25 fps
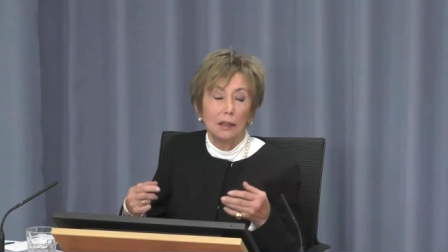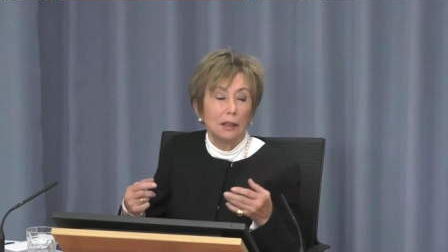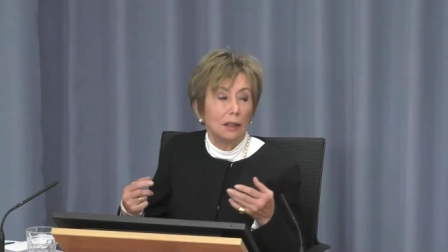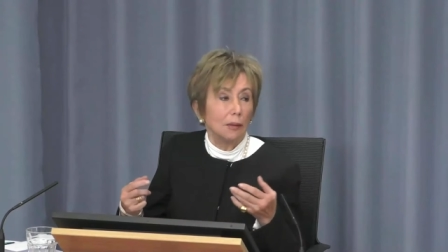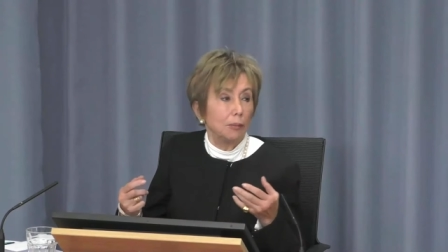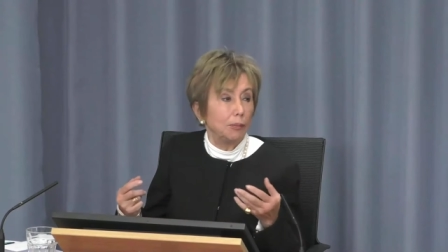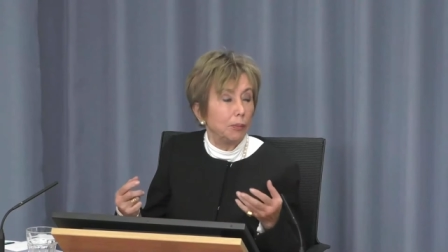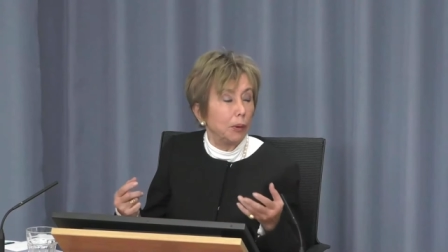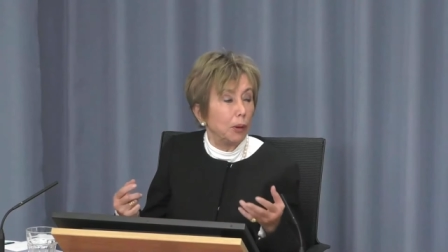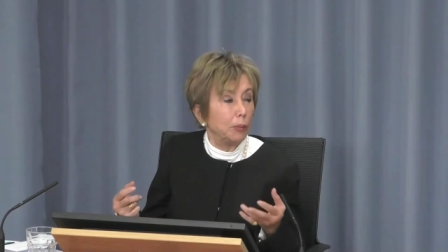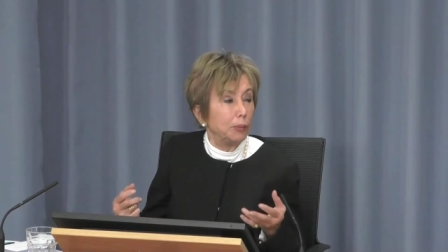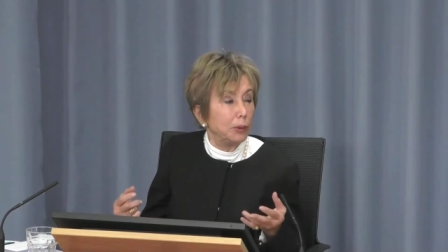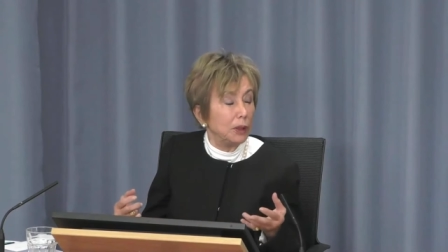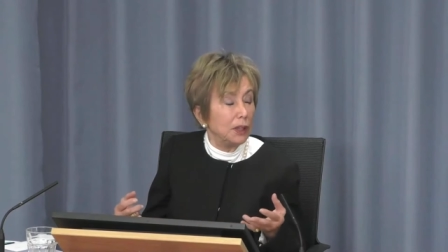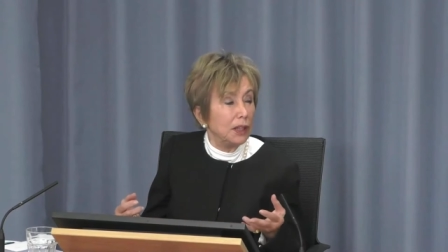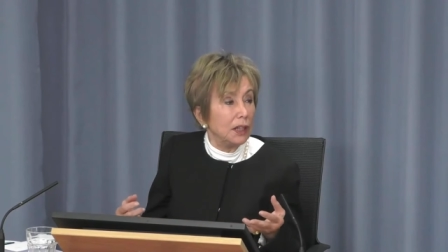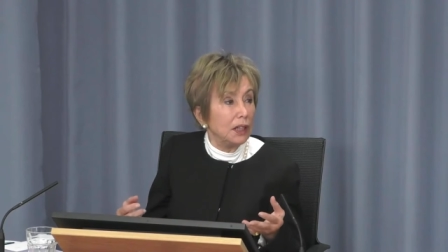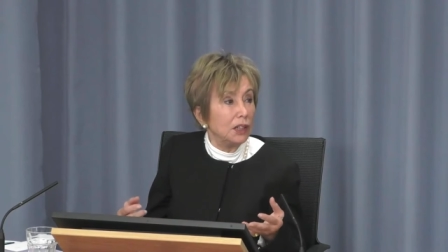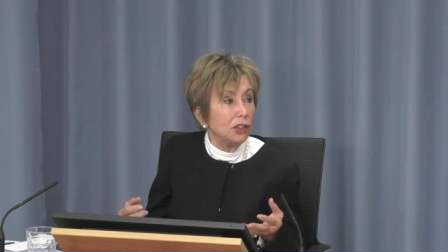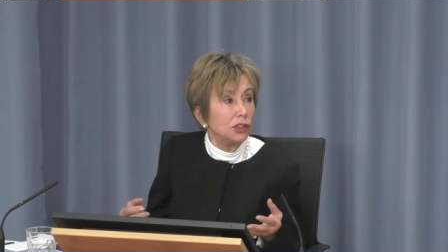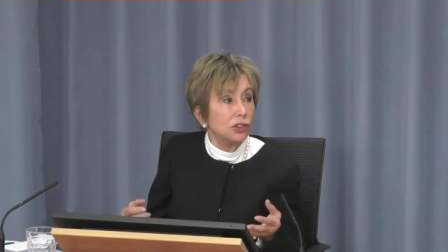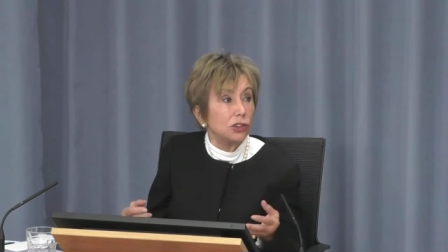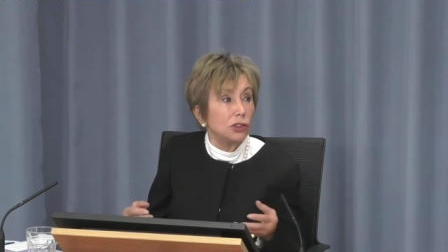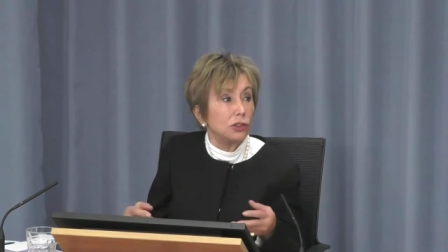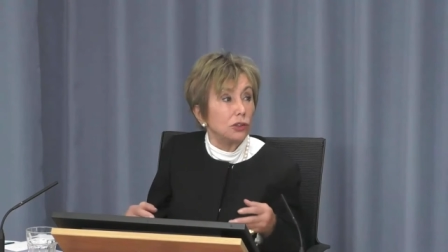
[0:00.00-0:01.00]
the
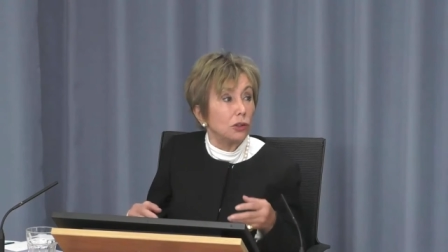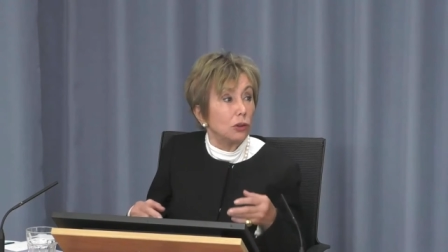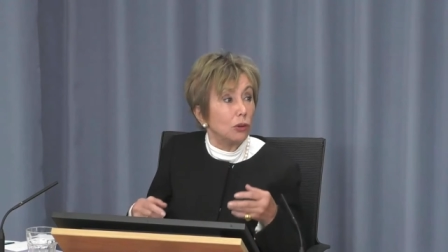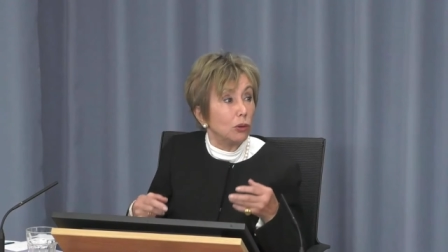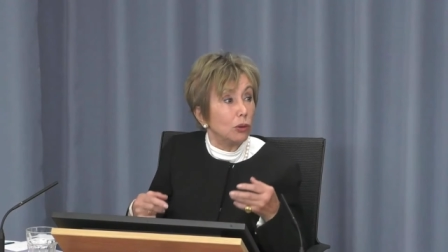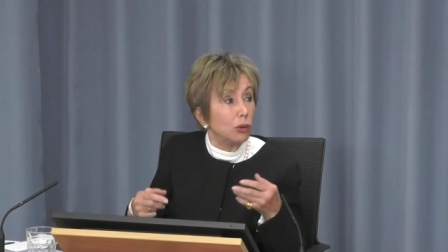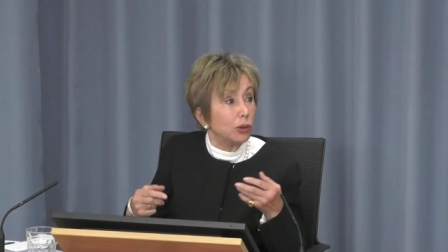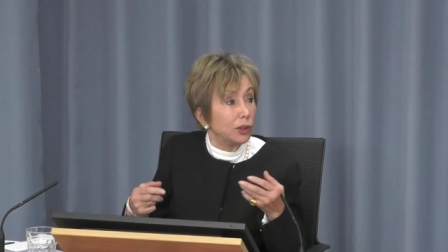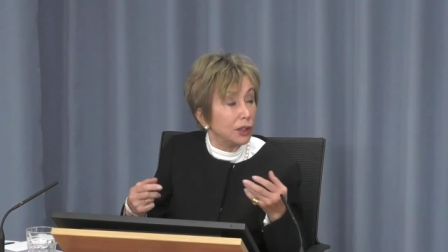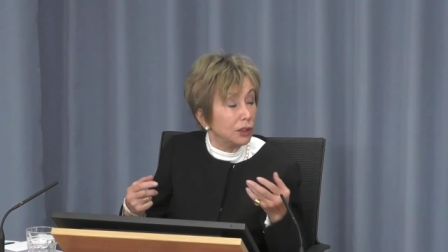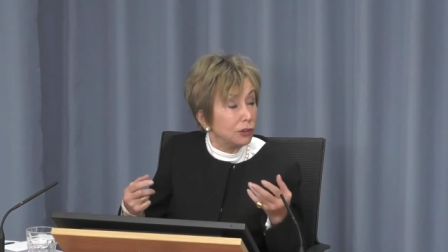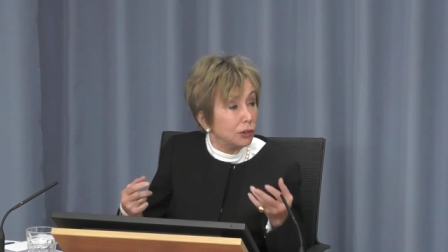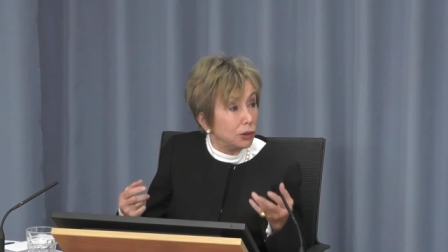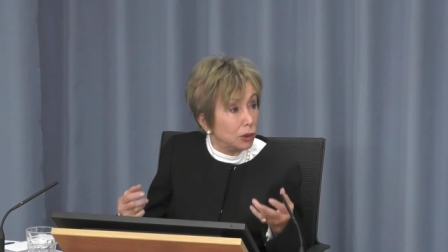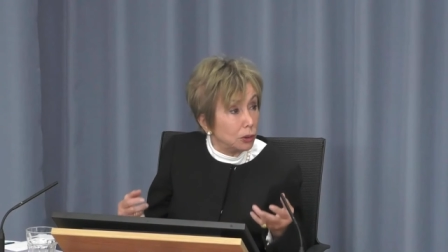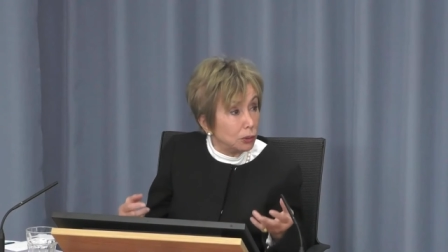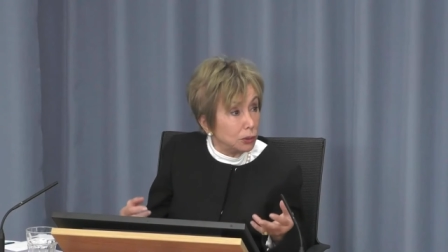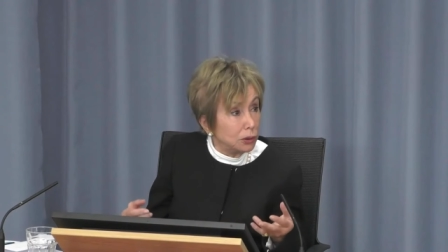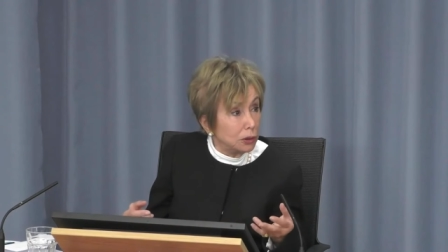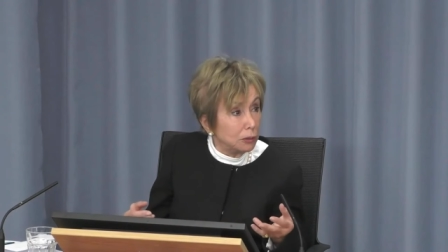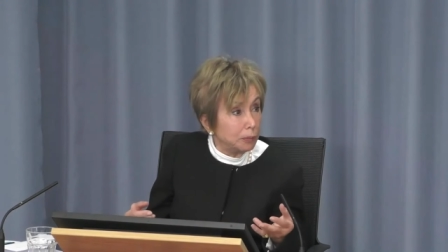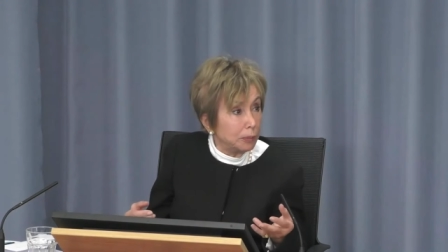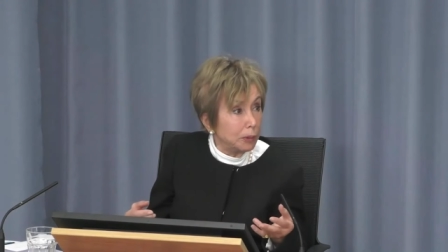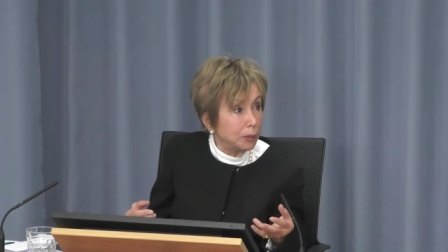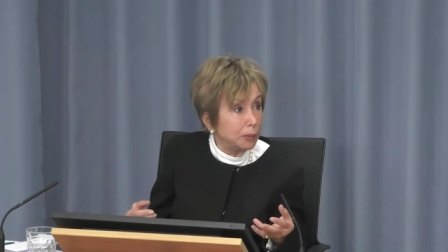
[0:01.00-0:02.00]
population or the
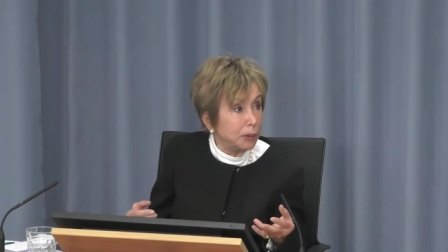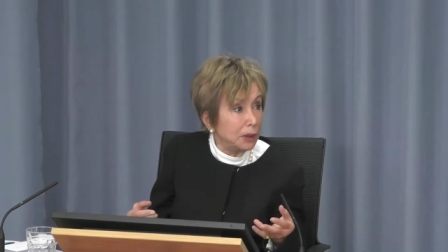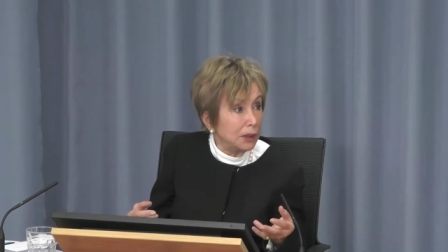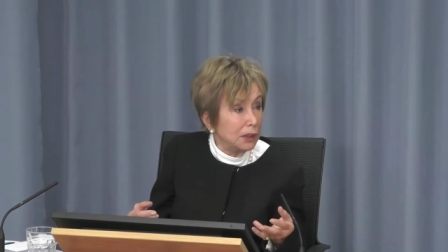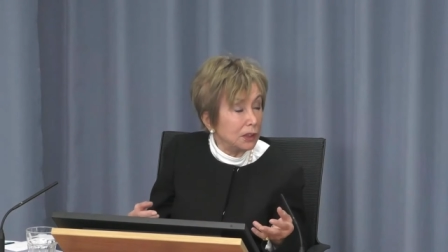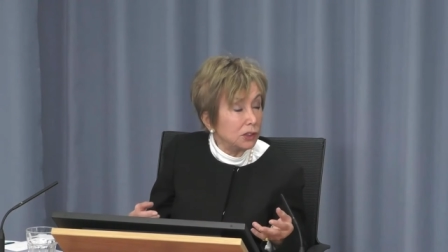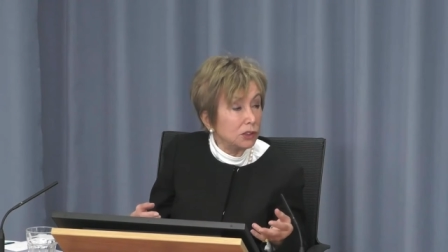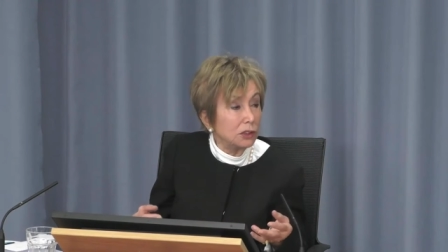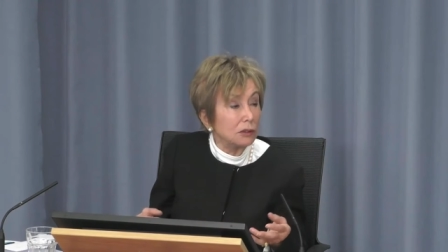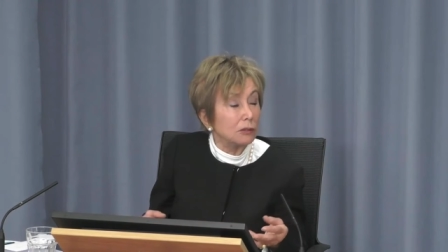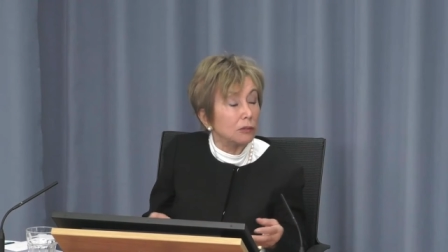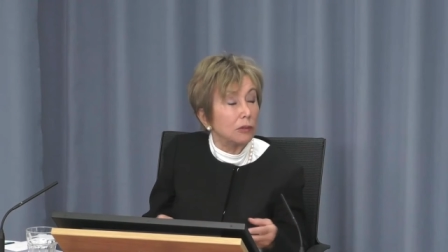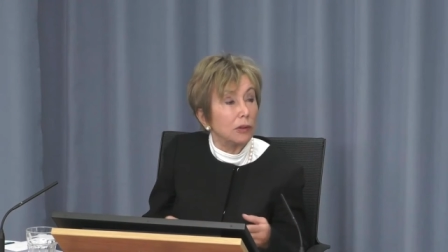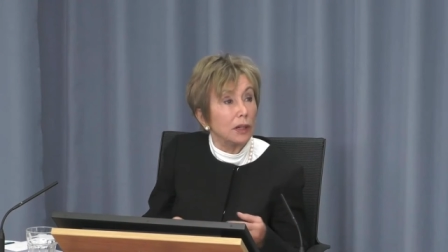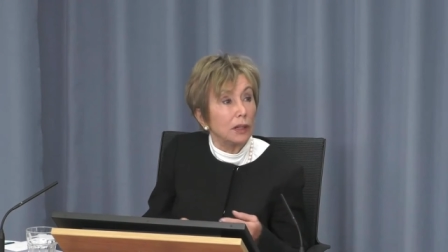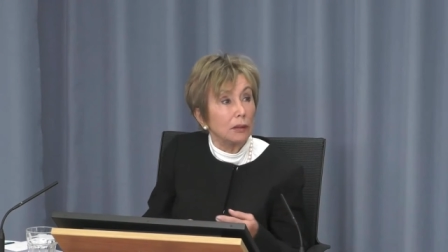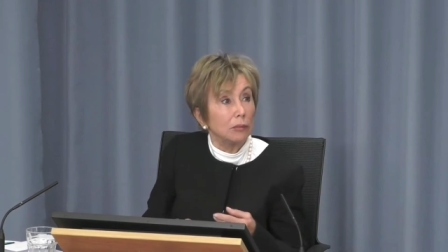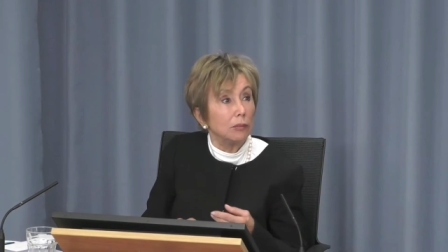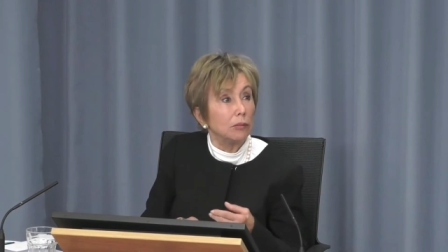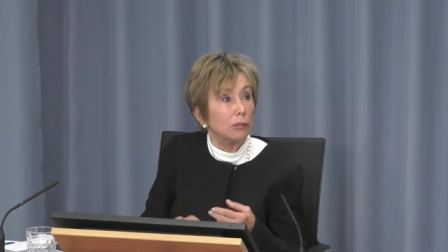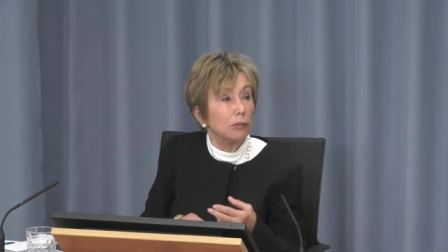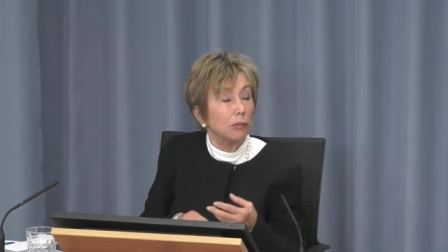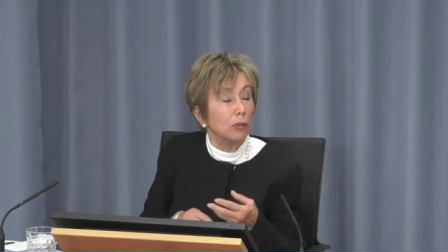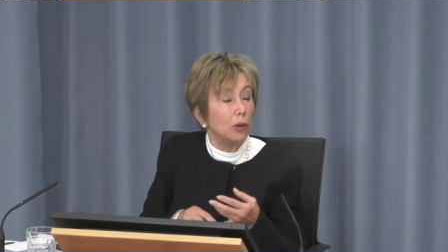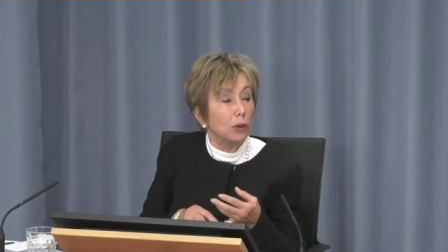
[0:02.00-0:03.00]
donor population, where
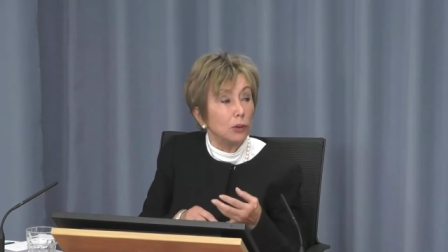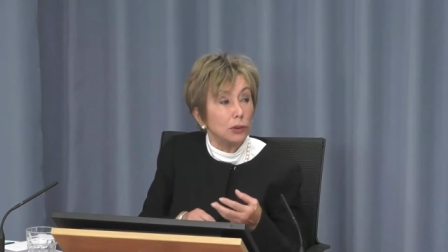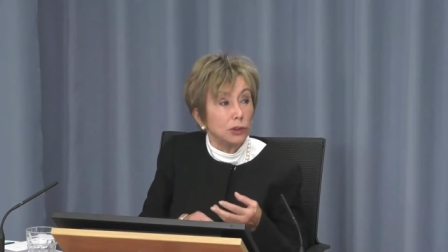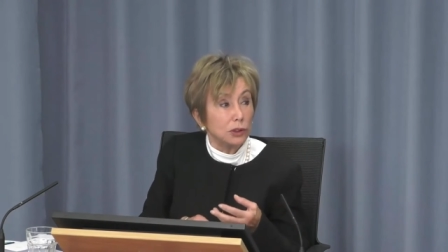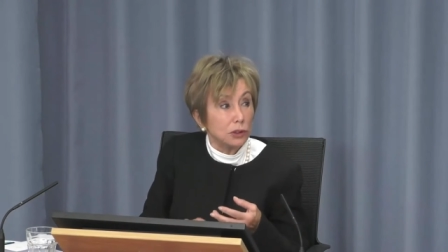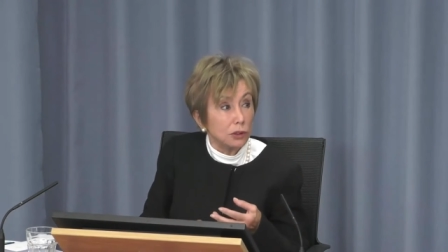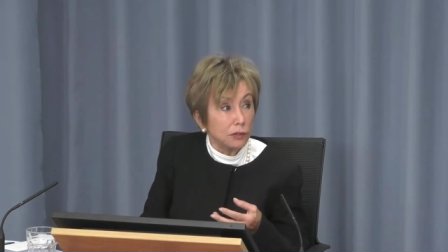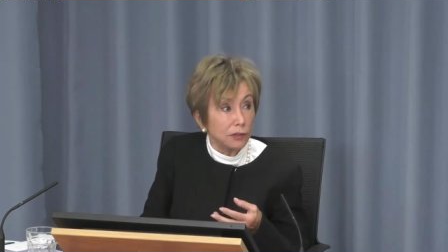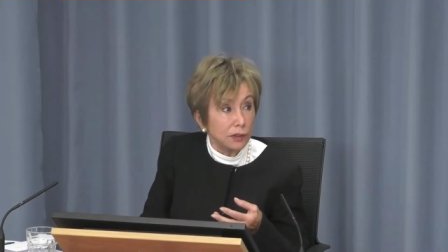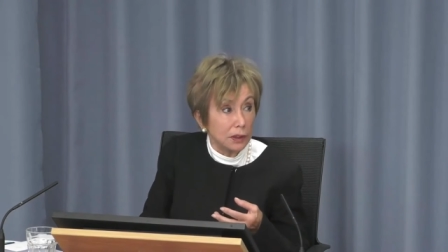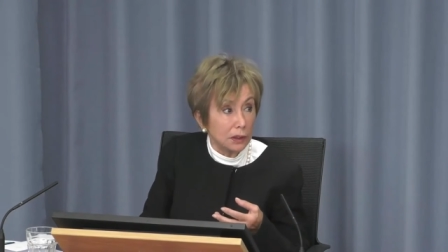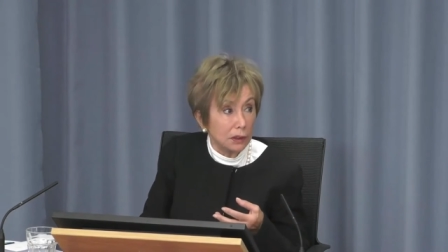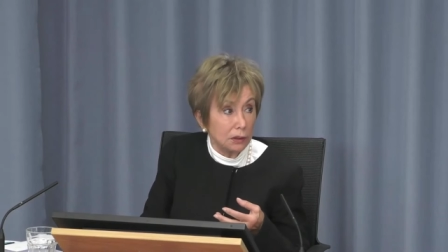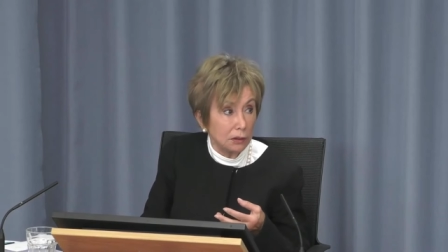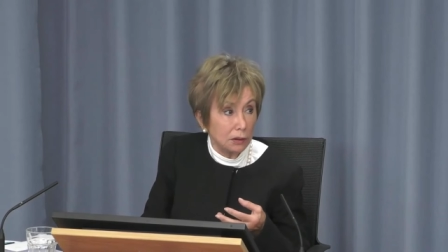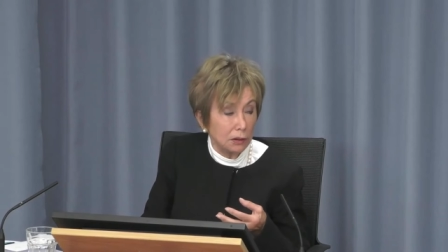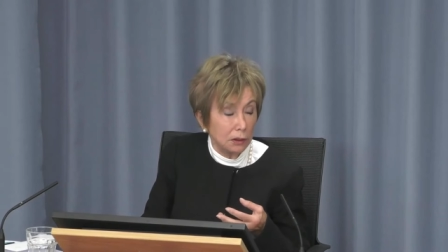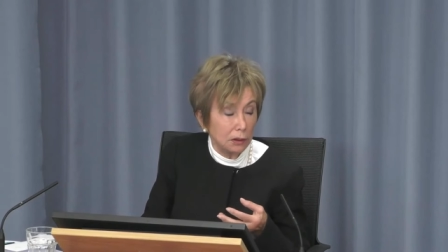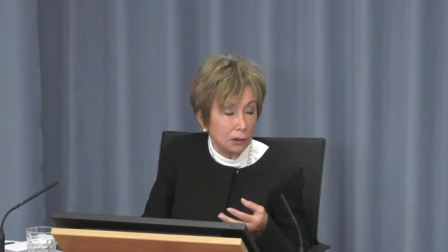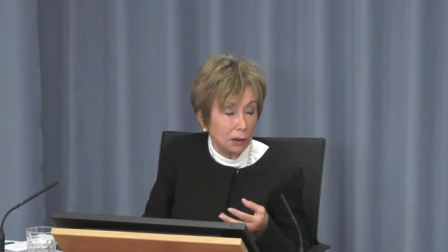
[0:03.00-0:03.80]
most of the